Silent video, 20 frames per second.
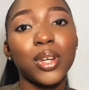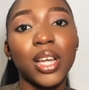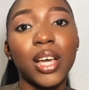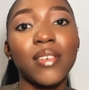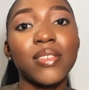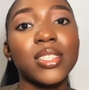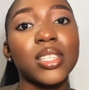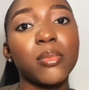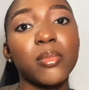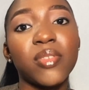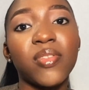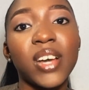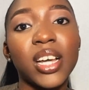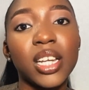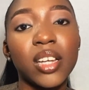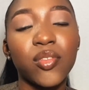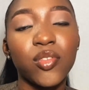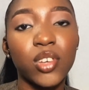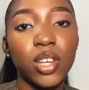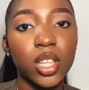But now I've
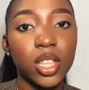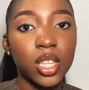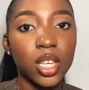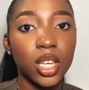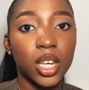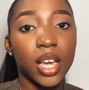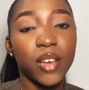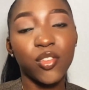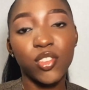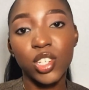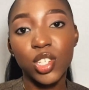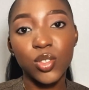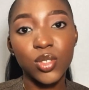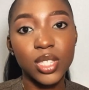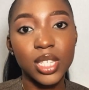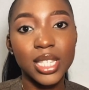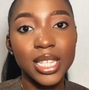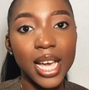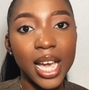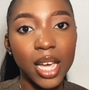simplified everything. I've
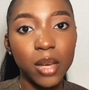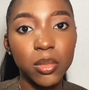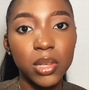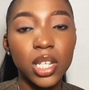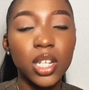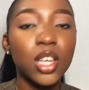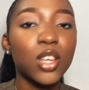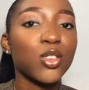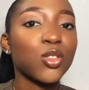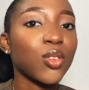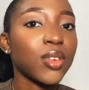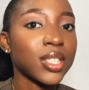reduced the timing,